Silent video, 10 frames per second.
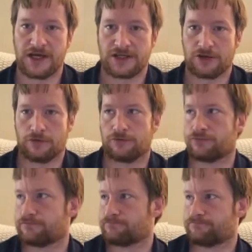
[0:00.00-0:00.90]
So
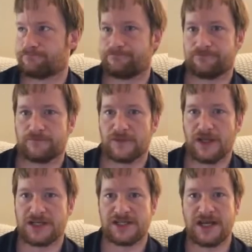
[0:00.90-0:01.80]

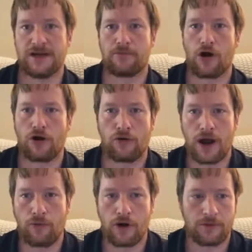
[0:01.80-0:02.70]
let's say tomorrow I
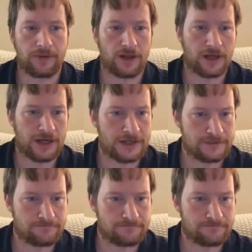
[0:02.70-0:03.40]
want to play